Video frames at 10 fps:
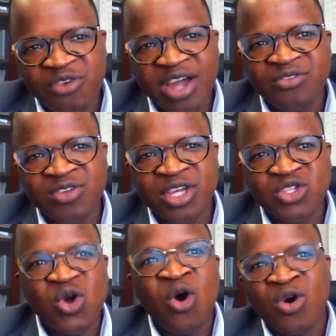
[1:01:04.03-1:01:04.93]
5
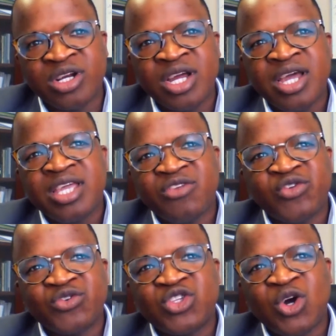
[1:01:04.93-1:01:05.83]
years on, if
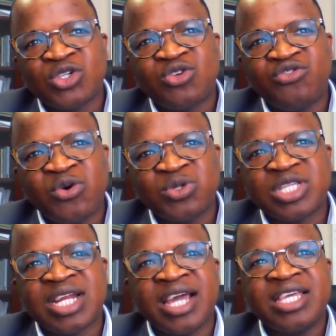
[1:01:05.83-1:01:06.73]
you've talked to folks that are